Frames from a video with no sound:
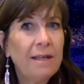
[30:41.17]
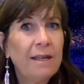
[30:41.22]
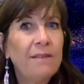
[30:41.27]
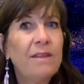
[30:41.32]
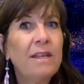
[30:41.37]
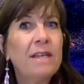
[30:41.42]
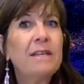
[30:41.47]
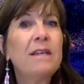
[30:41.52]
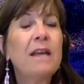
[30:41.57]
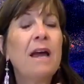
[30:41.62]

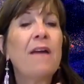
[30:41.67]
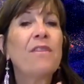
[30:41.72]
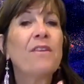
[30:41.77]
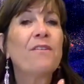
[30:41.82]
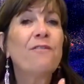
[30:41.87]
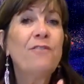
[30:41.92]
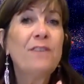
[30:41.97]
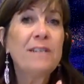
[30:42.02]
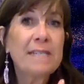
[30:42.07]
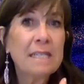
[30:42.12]
And then on the
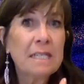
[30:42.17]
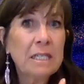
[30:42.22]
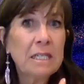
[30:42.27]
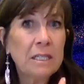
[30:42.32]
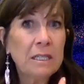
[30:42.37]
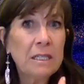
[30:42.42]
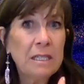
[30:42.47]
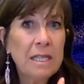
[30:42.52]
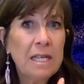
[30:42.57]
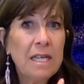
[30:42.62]

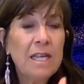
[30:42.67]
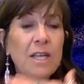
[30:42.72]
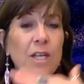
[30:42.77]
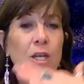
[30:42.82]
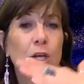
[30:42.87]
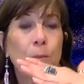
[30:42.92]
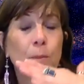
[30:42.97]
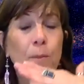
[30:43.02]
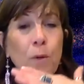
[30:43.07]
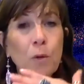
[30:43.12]
physical,
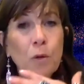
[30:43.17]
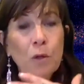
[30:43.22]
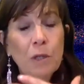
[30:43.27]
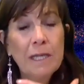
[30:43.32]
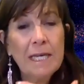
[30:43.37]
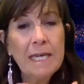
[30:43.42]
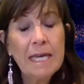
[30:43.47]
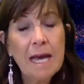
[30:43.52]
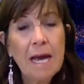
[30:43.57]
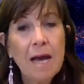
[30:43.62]
you're
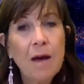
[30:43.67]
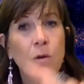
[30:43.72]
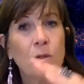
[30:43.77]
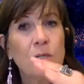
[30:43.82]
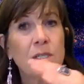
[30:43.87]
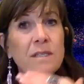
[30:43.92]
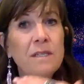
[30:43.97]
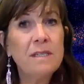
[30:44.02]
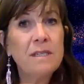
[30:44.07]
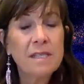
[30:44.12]
pulling
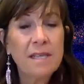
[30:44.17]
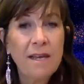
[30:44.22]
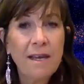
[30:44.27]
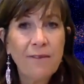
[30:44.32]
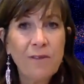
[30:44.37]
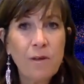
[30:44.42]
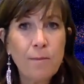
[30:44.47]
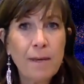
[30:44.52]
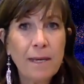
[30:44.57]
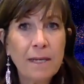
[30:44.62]
out these
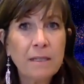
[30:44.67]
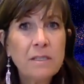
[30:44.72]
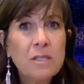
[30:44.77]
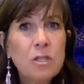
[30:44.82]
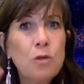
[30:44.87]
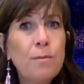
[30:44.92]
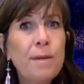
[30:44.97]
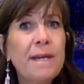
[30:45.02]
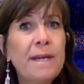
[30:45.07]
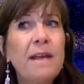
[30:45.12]
heavy
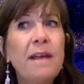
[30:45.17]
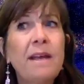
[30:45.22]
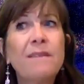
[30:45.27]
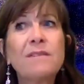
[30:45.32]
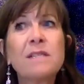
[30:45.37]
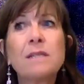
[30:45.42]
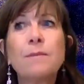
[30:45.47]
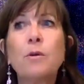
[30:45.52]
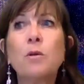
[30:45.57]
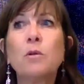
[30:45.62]
metals. You might have
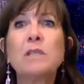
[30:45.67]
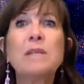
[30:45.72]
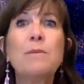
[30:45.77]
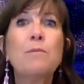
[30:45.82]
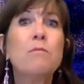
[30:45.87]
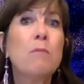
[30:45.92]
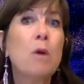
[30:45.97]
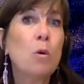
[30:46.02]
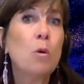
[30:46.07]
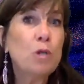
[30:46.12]
some old
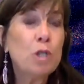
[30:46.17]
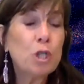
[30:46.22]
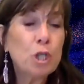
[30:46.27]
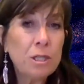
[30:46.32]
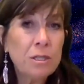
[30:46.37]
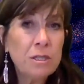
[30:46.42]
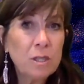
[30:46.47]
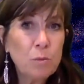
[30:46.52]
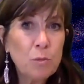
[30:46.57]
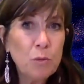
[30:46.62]

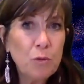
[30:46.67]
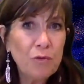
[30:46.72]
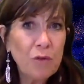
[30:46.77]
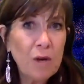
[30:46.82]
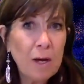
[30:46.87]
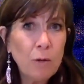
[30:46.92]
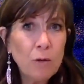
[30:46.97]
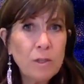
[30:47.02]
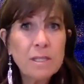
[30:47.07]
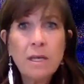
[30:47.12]
emotions move
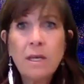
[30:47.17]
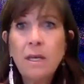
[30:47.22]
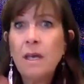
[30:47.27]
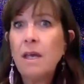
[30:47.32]
out.